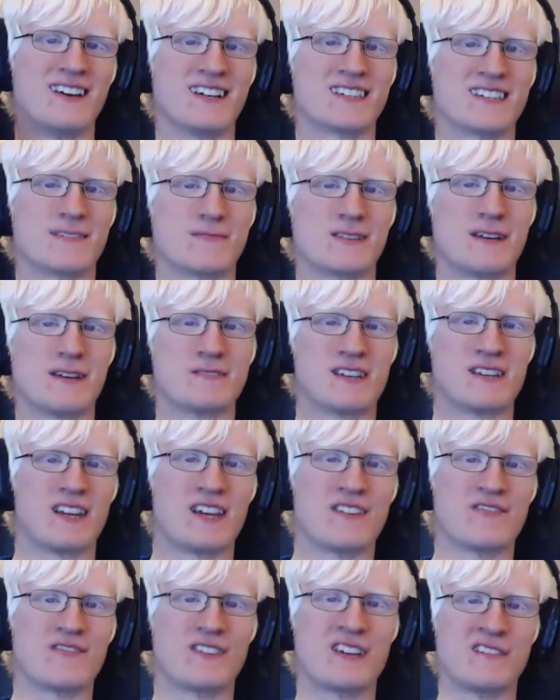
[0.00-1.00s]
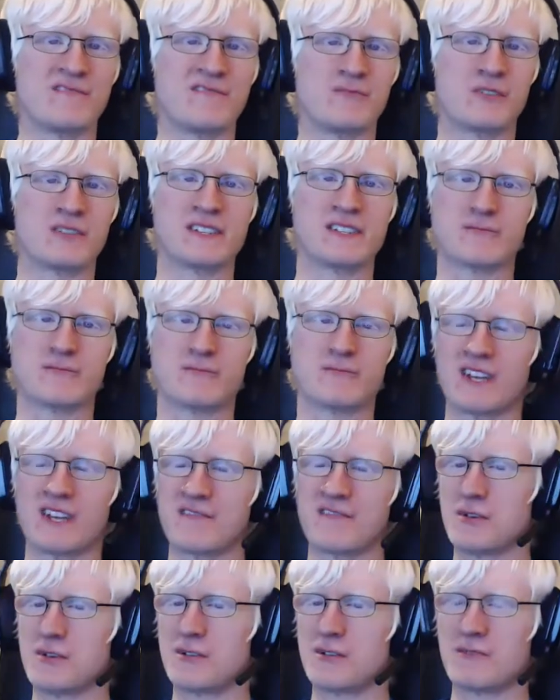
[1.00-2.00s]
Sometimes in life bulbs,
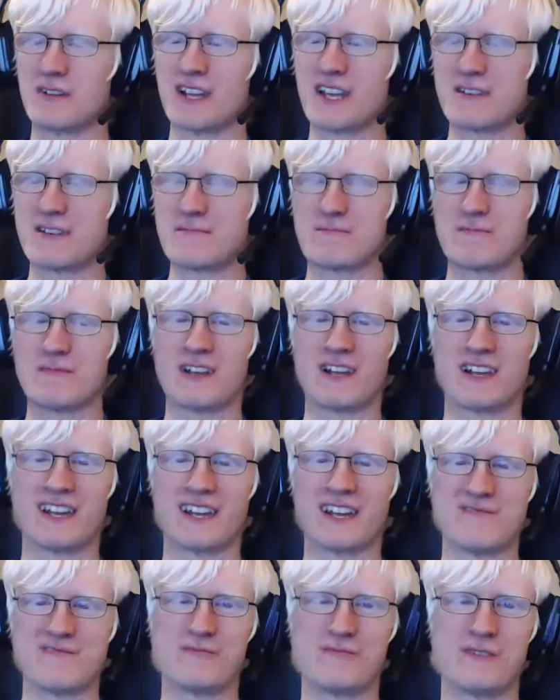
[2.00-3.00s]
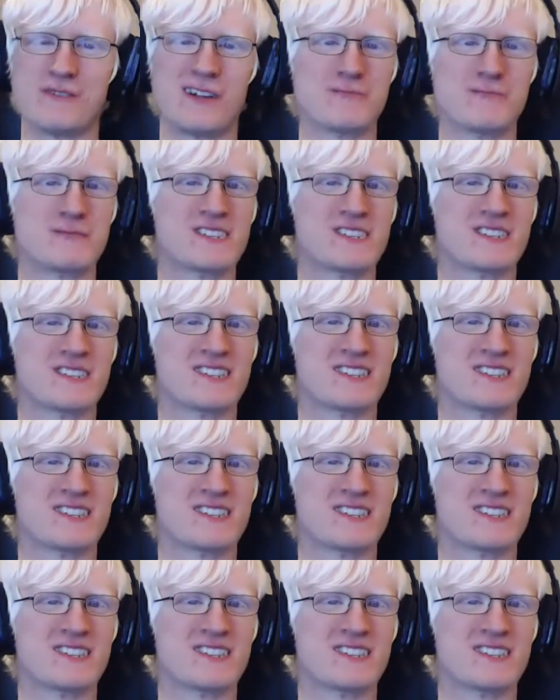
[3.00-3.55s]
little light bulbs.